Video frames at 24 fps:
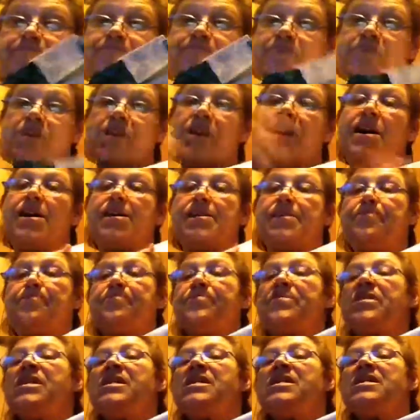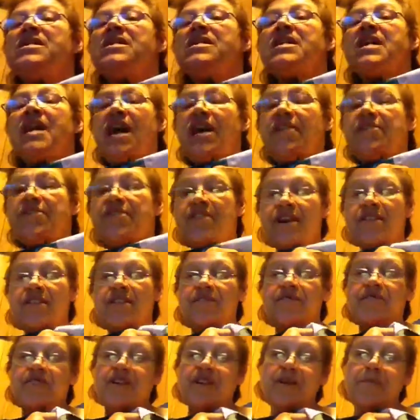Okay, and then
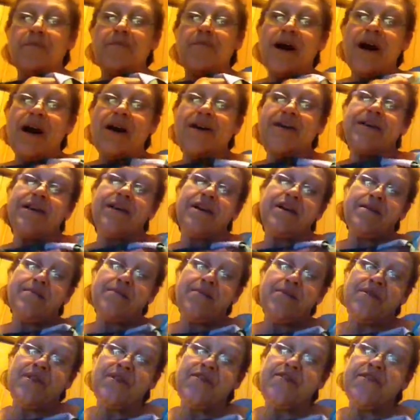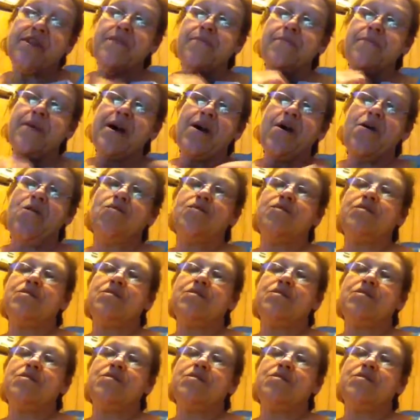I've got a backing, and I'm going to think about,